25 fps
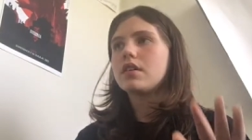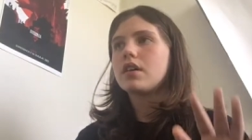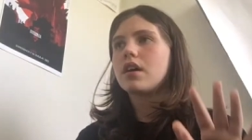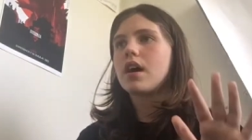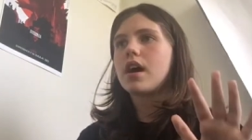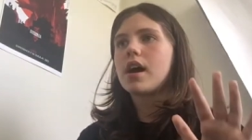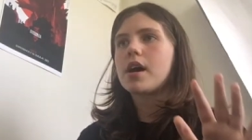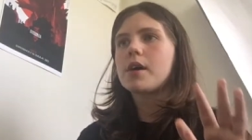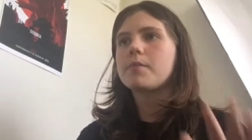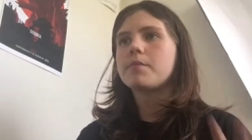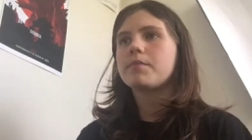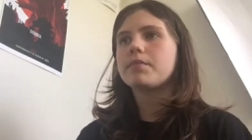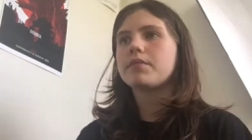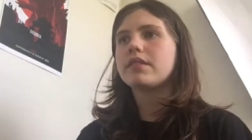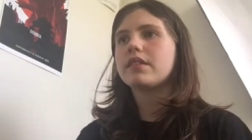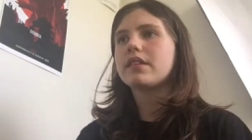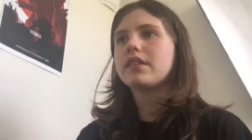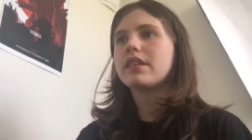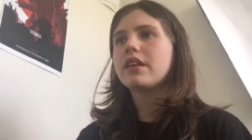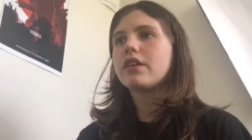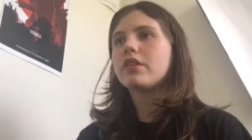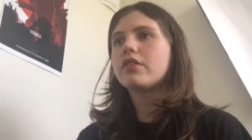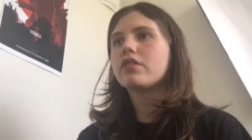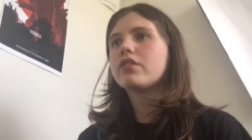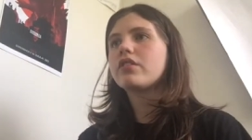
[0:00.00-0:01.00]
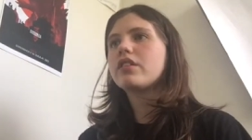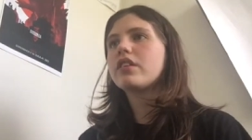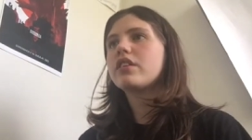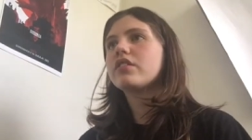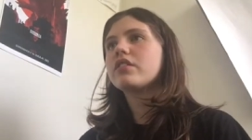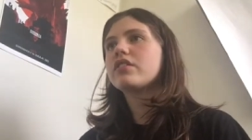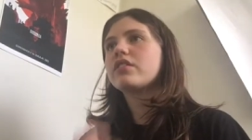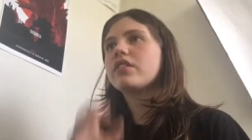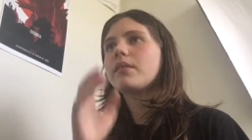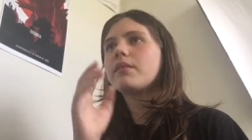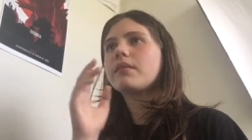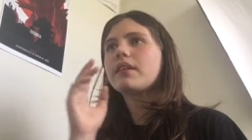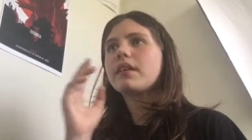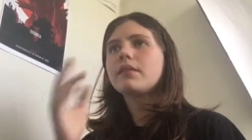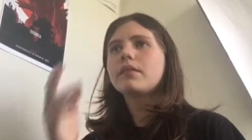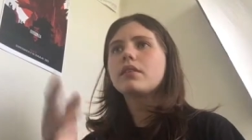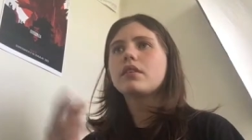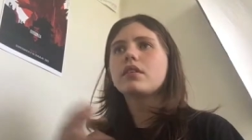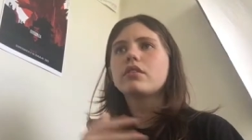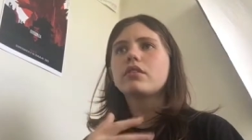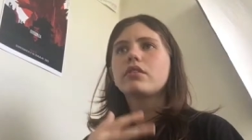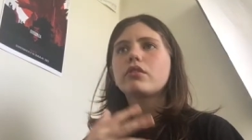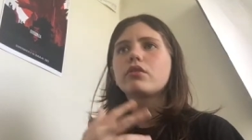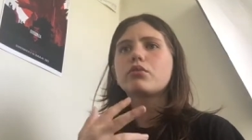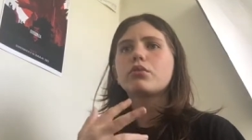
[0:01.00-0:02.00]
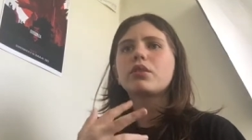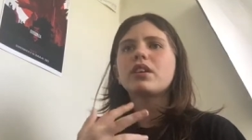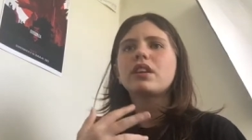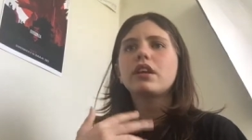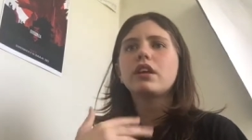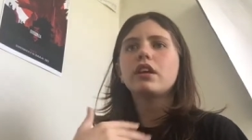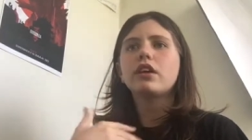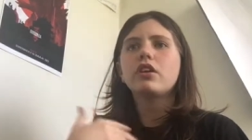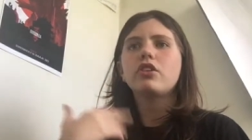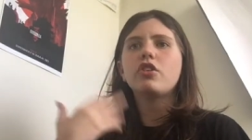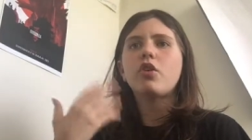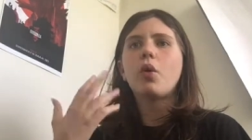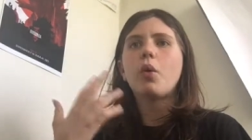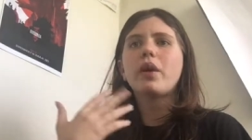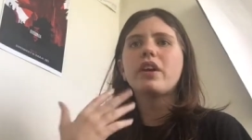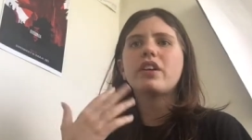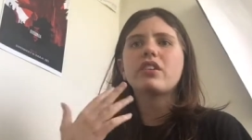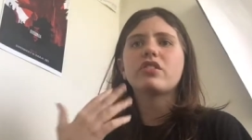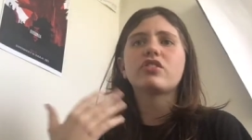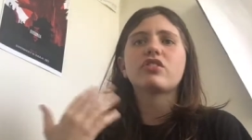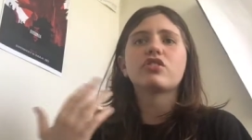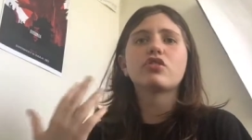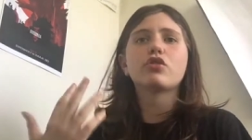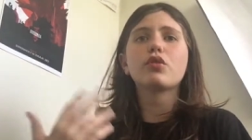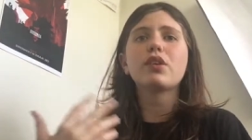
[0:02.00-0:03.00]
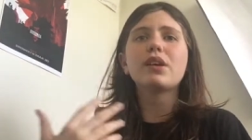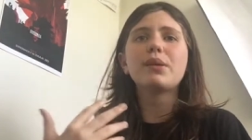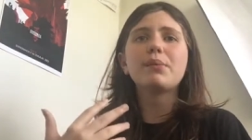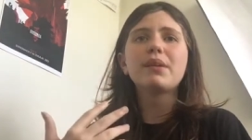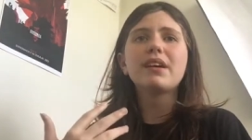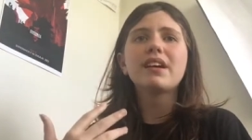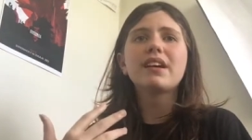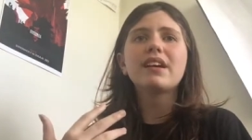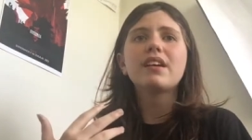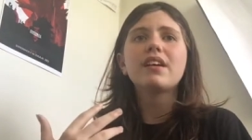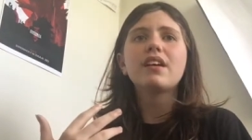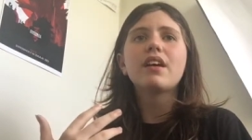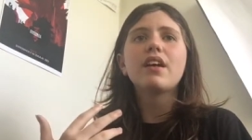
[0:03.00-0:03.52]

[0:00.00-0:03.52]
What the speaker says: um, sometimes there's this really annoying screaming